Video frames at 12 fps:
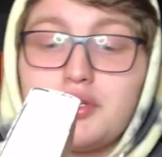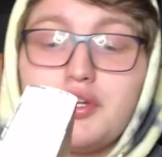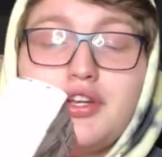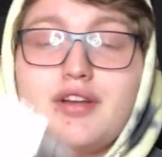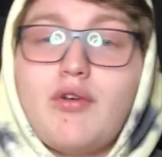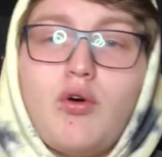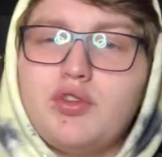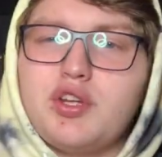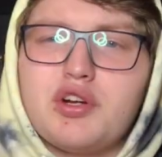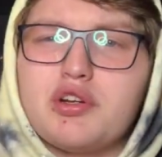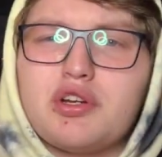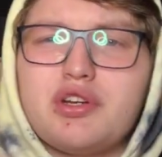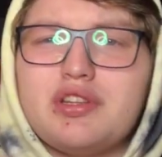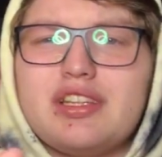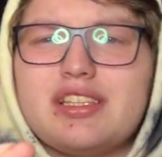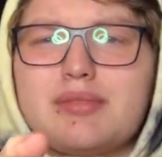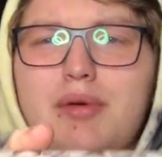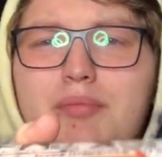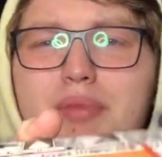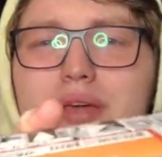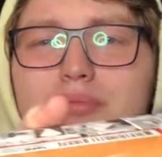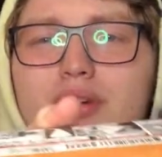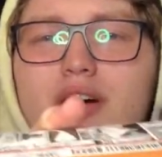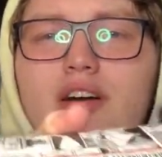good, and I've only heard good things about
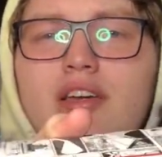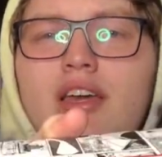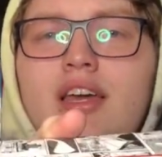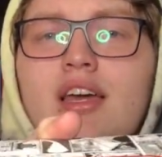Ping Pong.